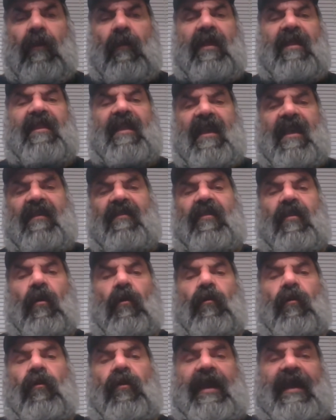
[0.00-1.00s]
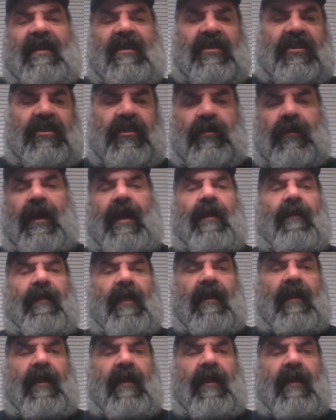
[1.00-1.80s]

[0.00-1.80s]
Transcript: when things go to the extreme